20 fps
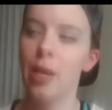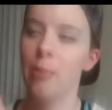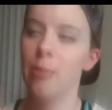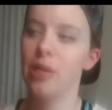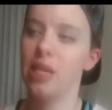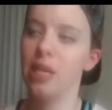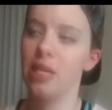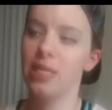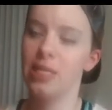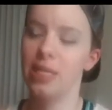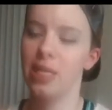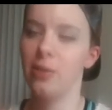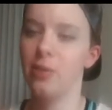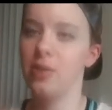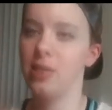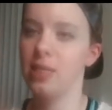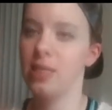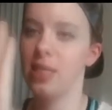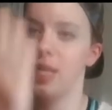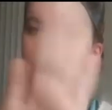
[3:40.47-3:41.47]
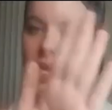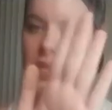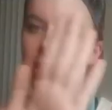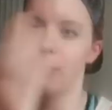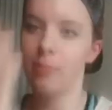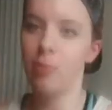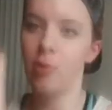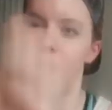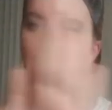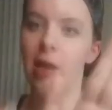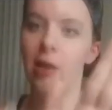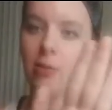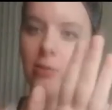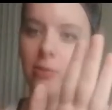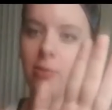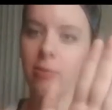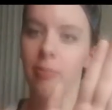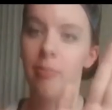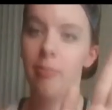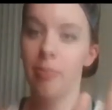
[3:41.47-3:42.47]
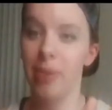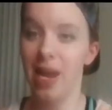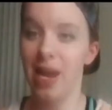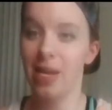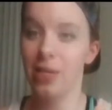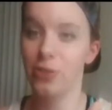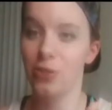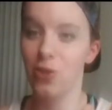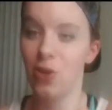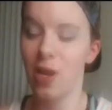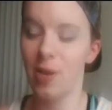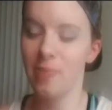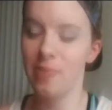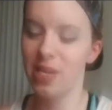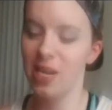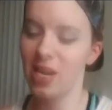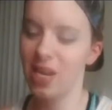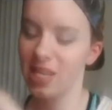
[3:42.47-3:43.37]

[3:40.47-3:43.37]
because there was like the brown backdrop there,